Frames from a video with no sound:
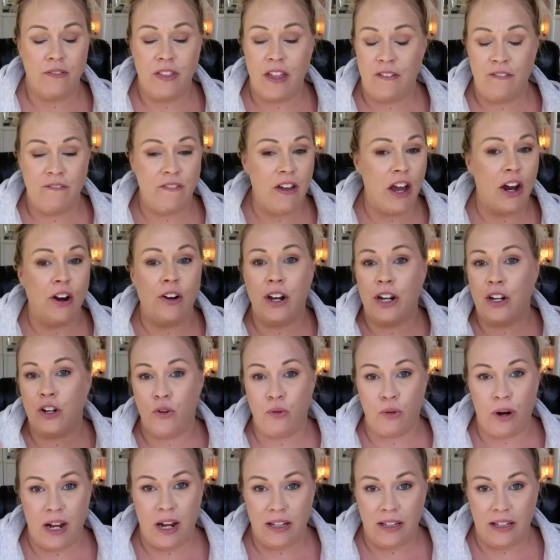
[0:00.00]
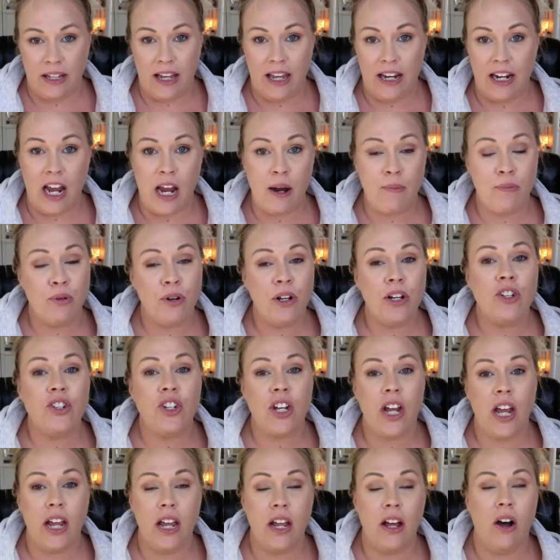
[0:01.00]
they varied greatly and i
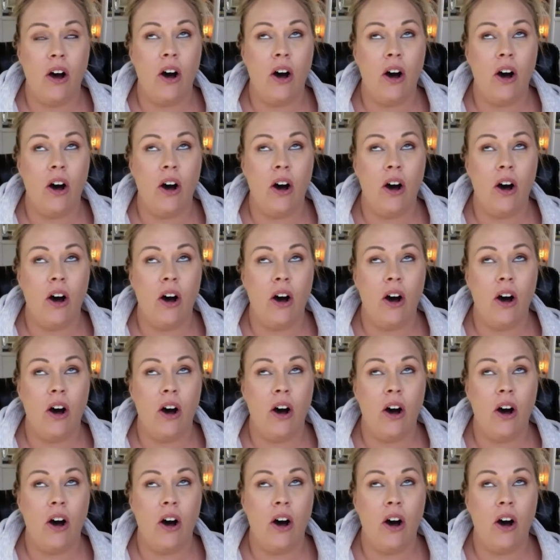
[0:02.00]
appreciate